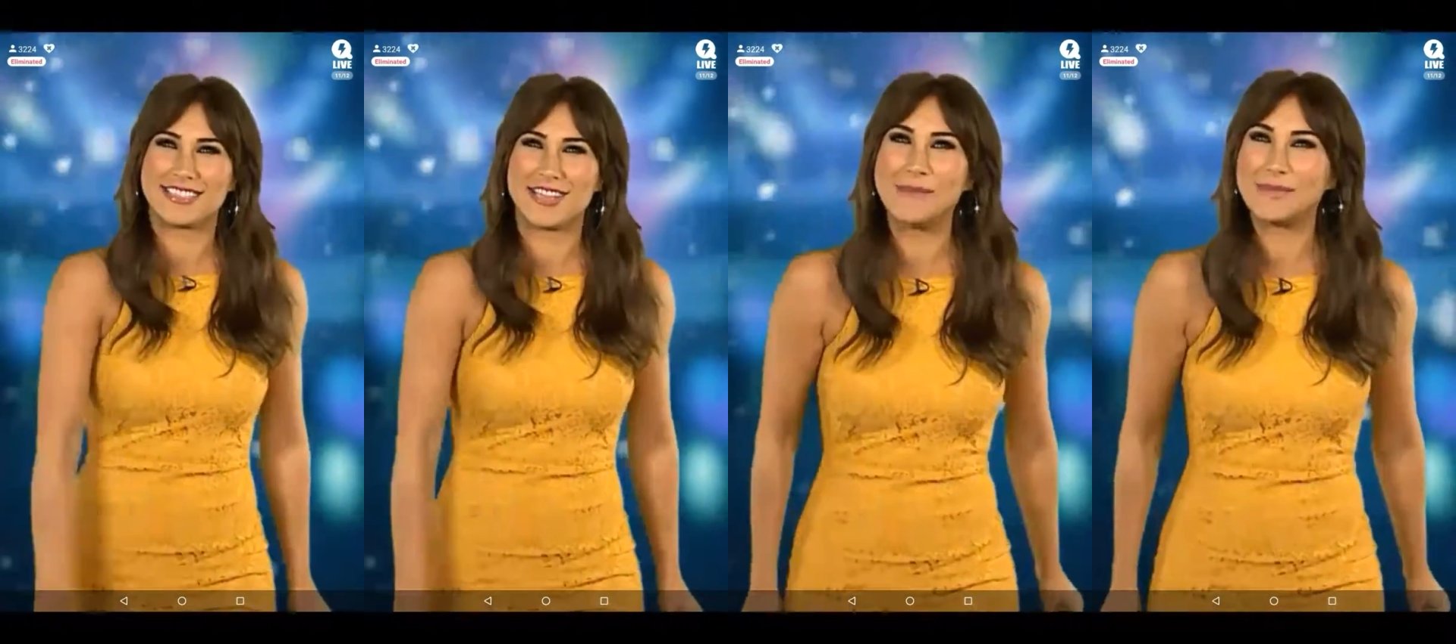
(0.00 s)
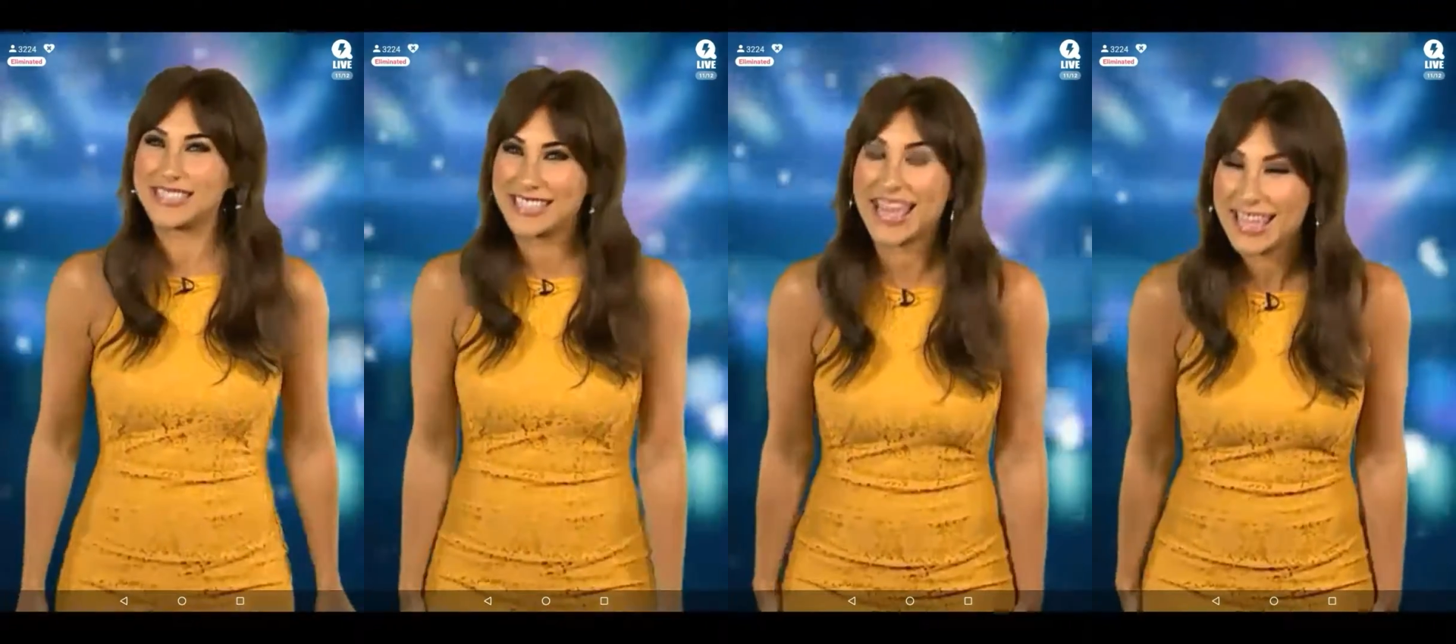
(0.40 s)
It's time to
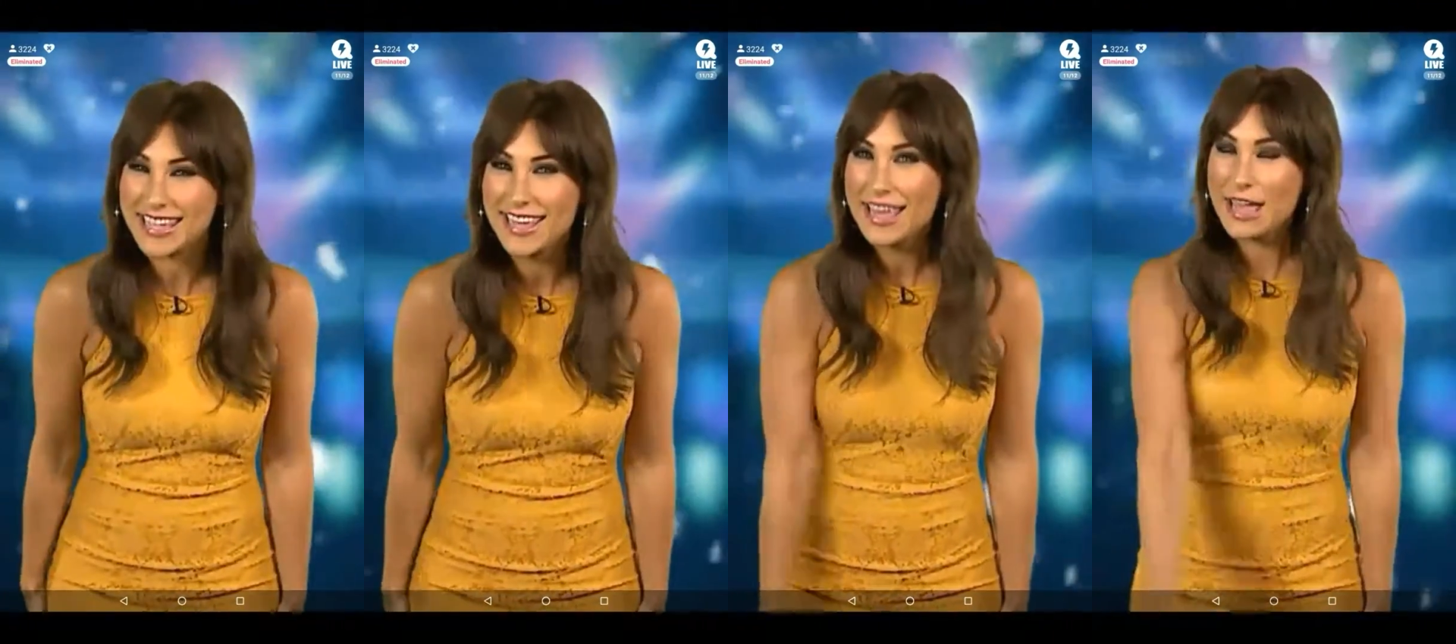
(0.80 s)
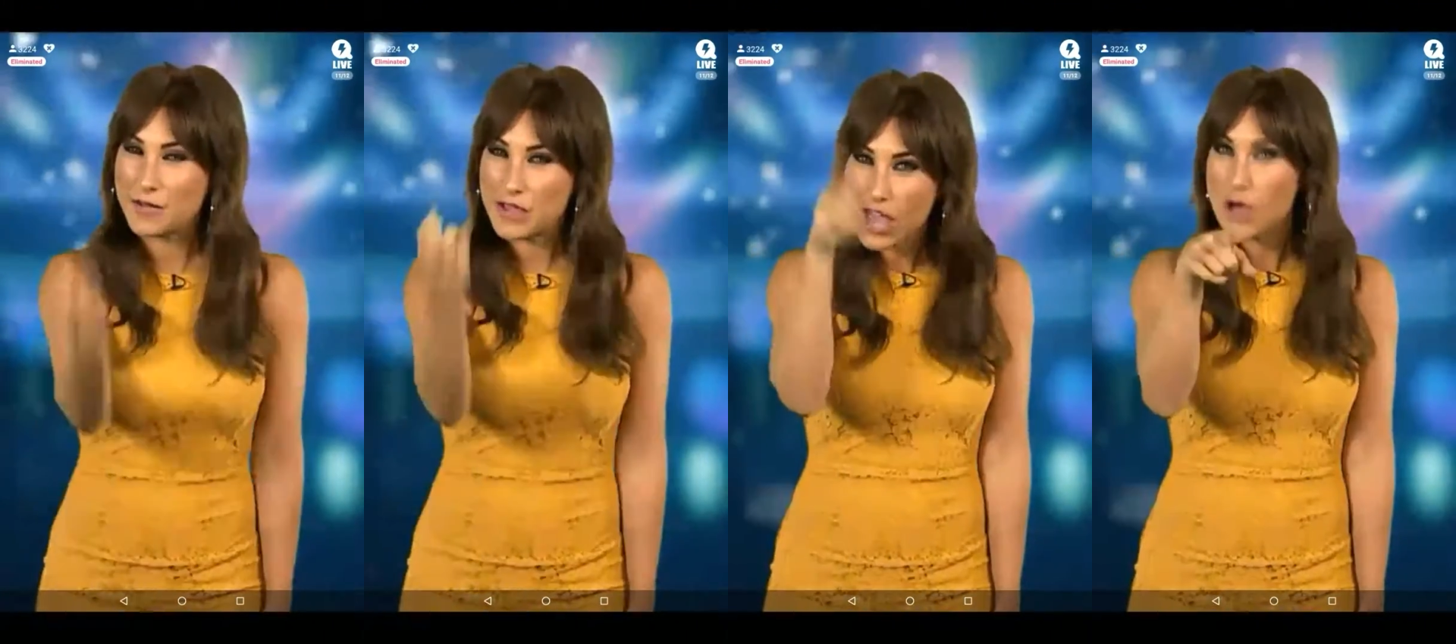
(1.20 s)
see
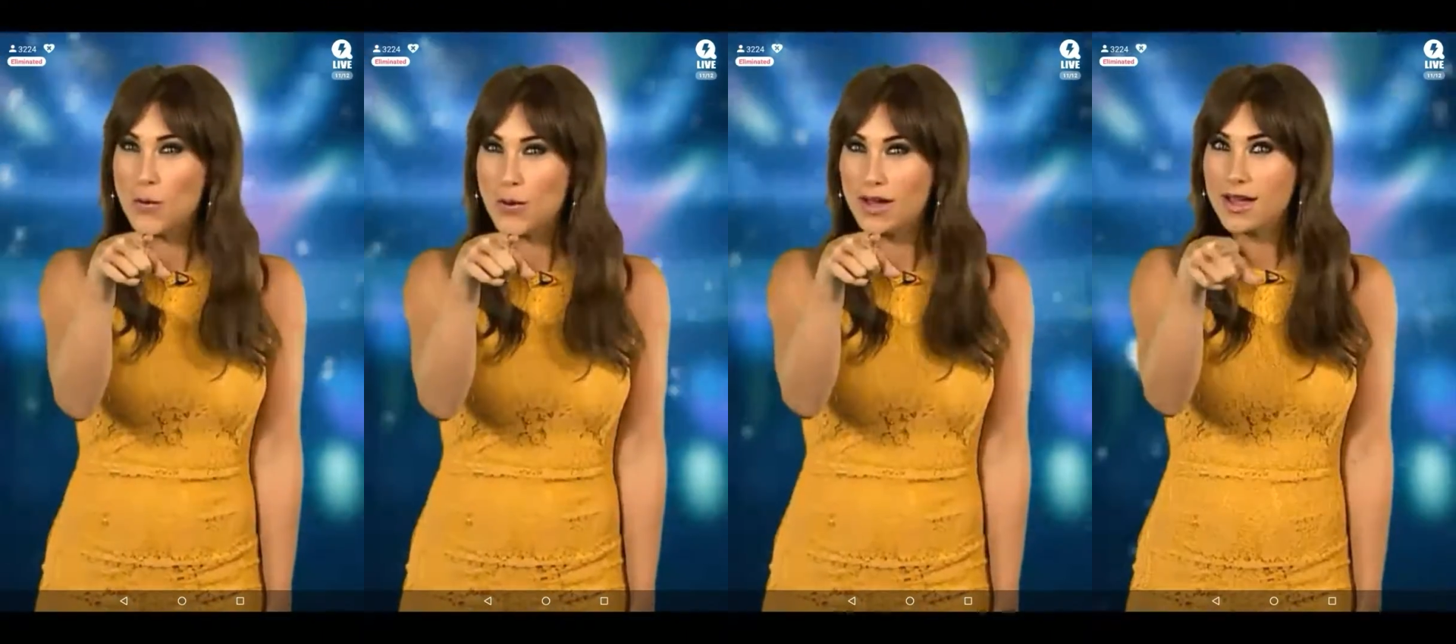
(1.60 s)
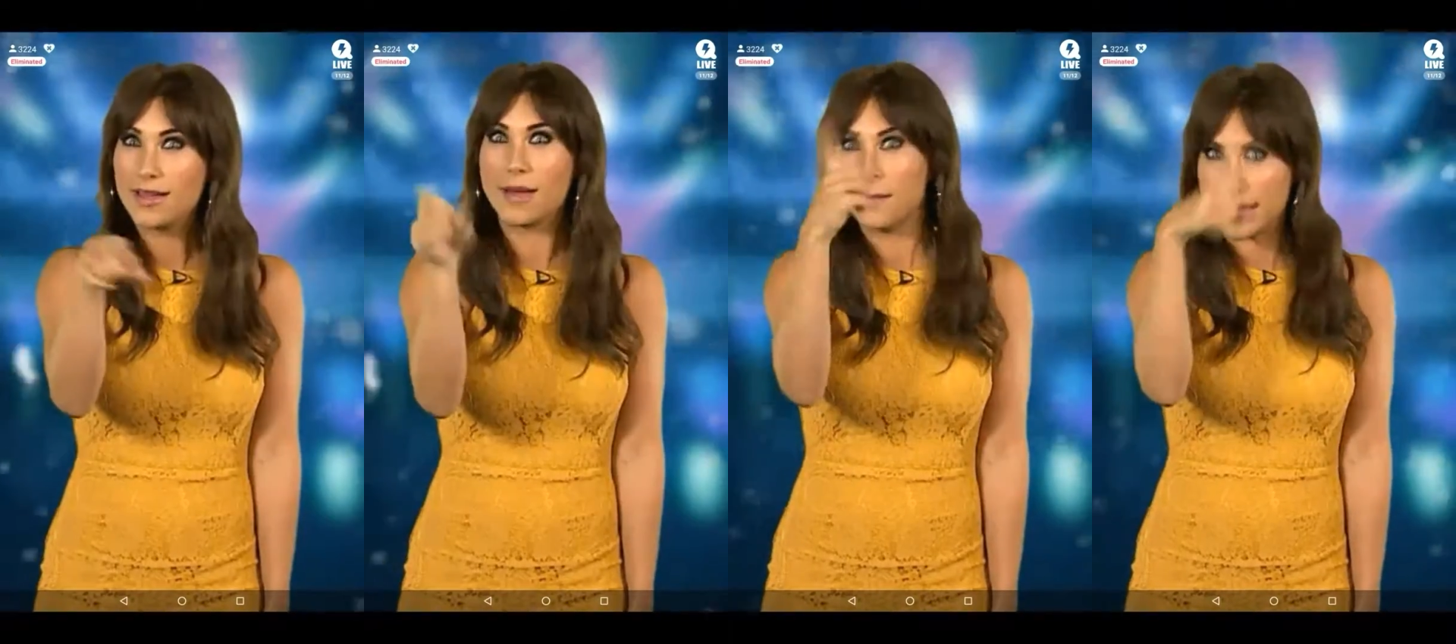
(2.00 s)
if you
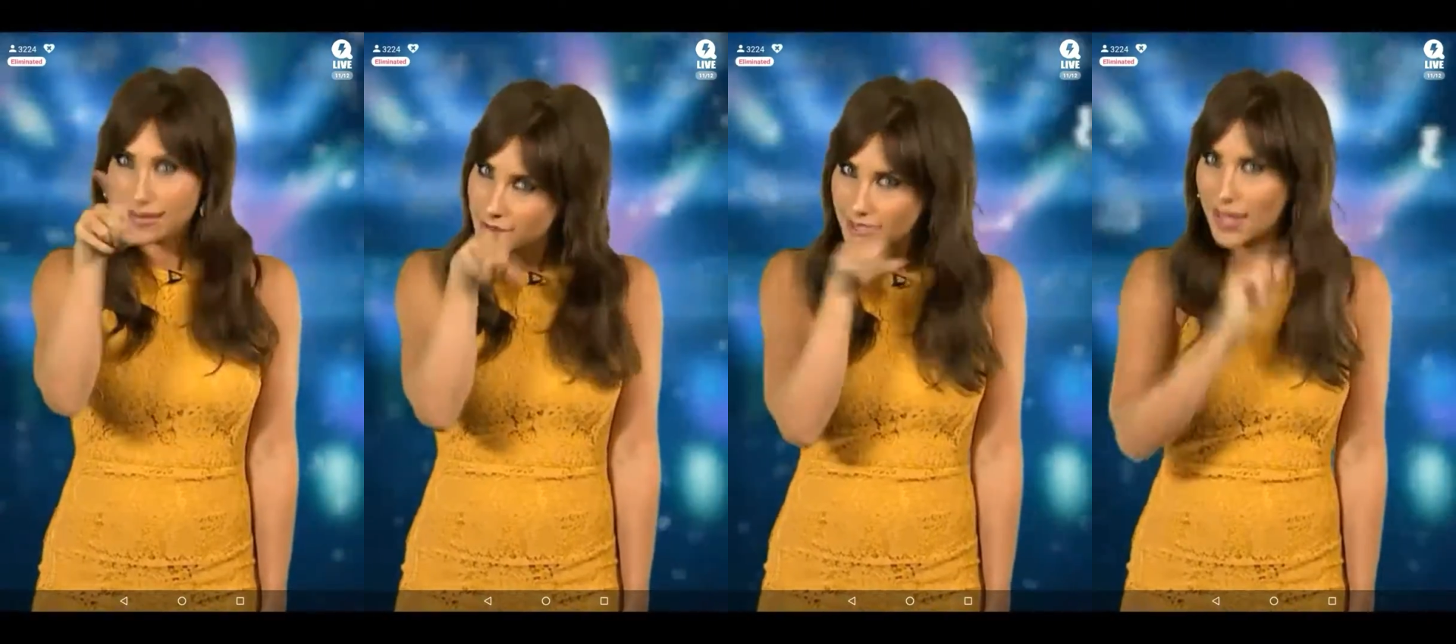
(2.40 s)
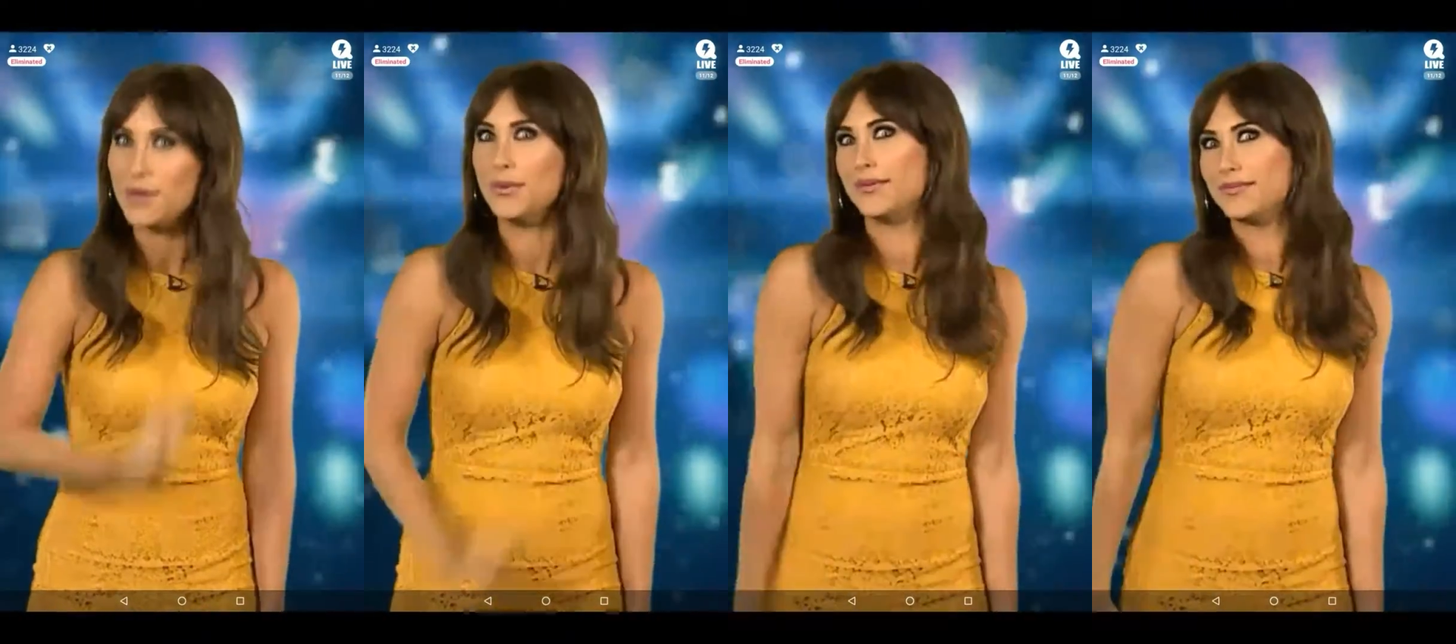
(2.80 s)
can beat the queue.